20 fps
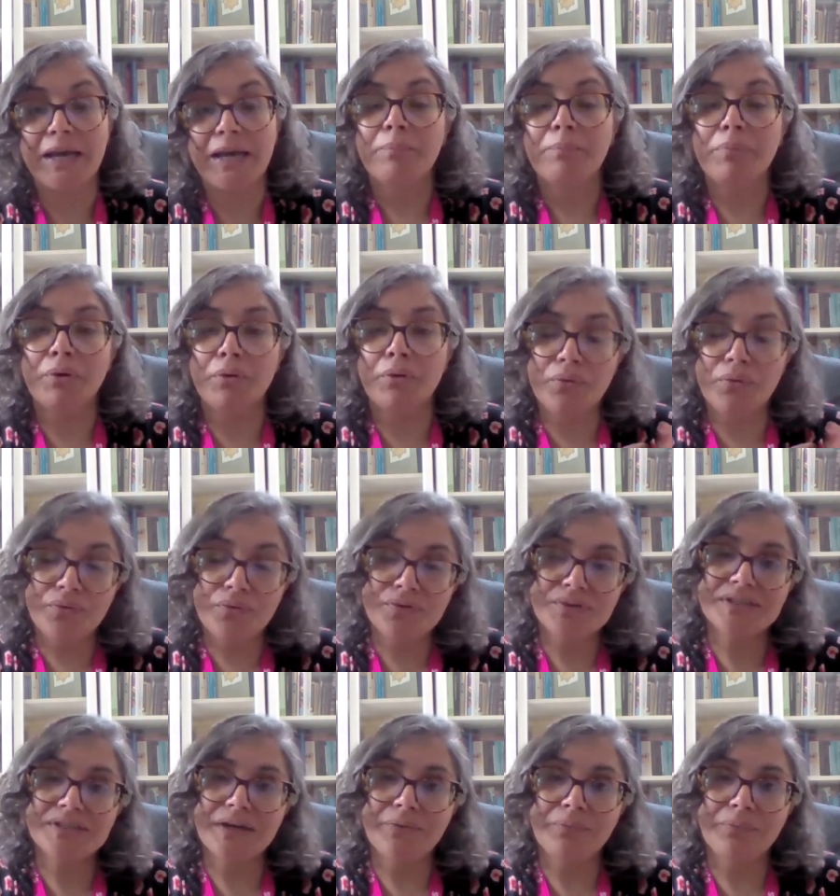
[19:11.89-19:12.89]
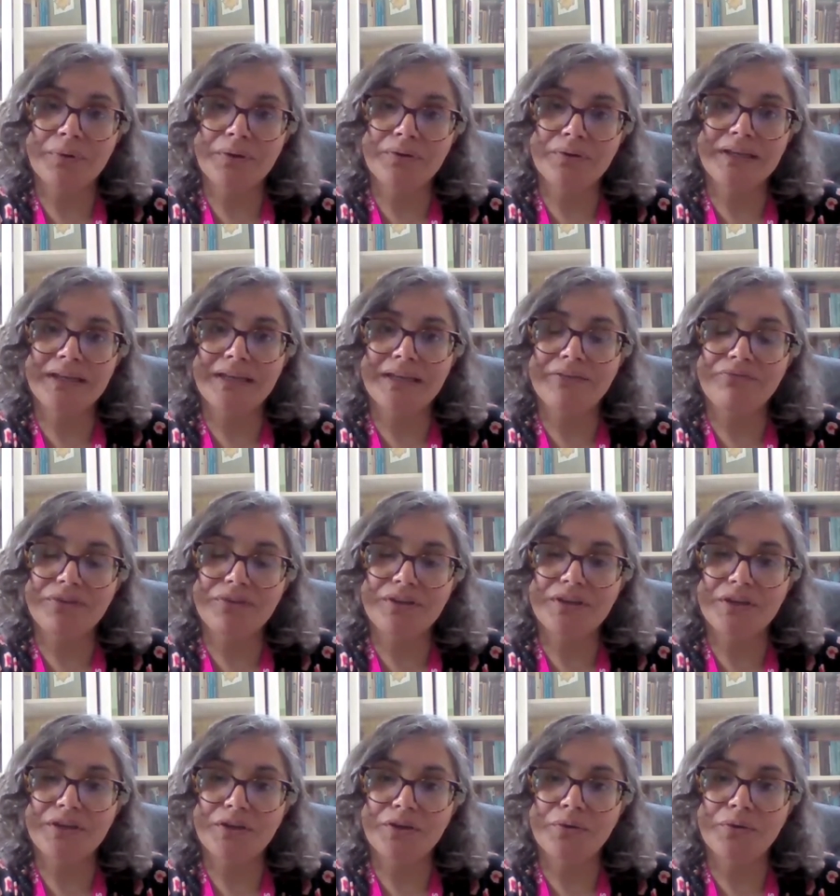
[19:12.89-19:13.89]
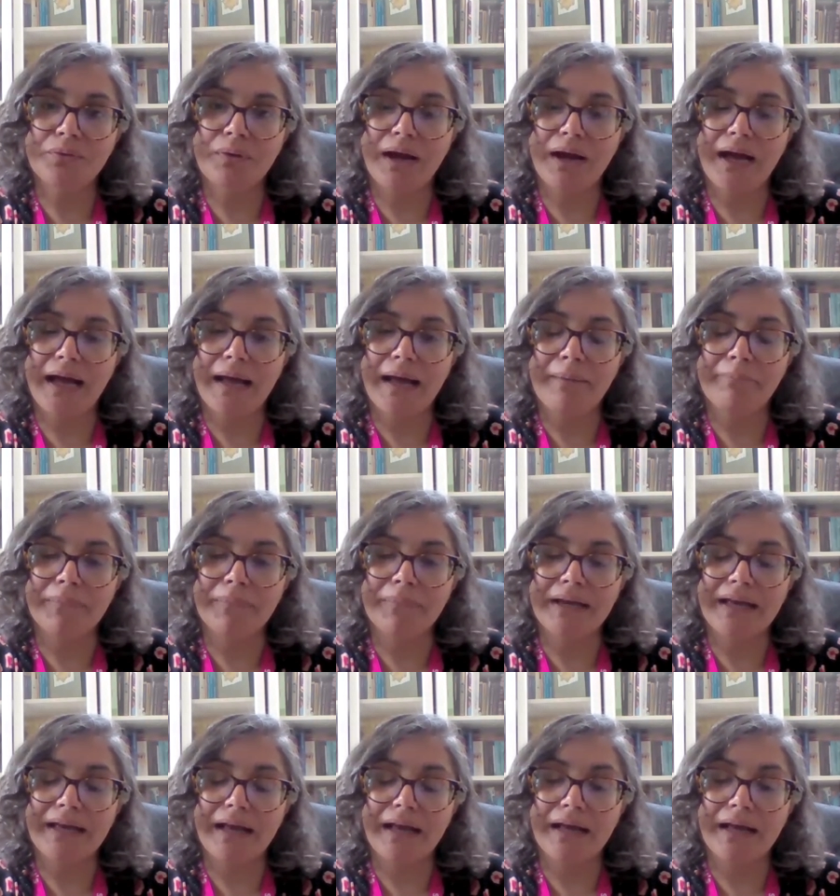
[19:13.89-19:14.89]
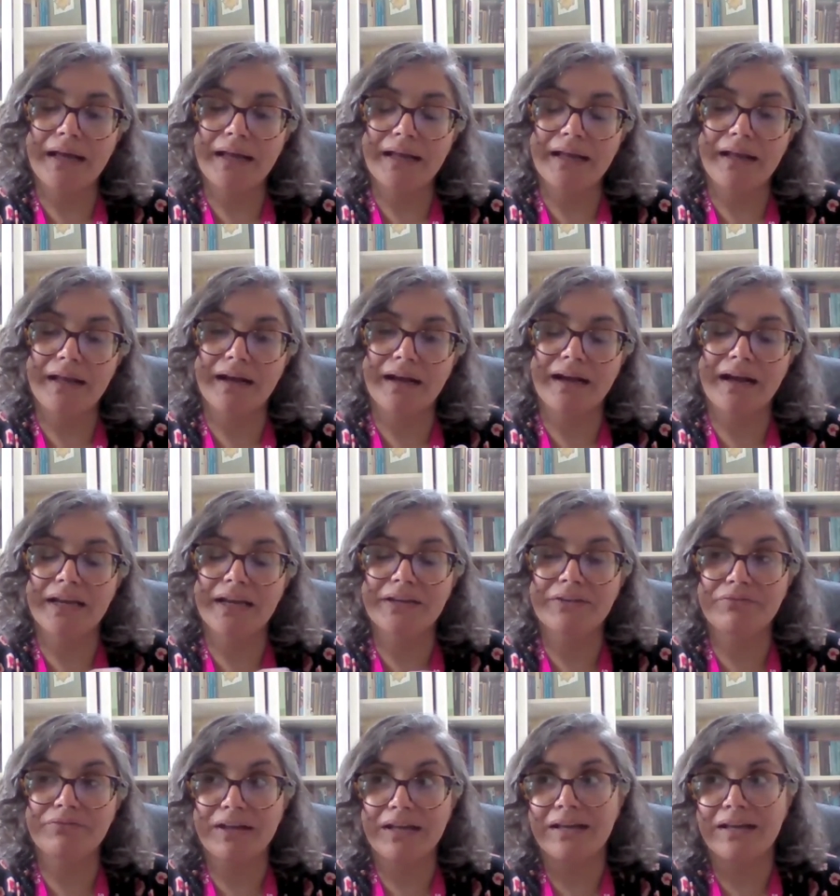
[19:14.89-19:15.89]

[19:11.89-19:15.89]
but also will give you a kind of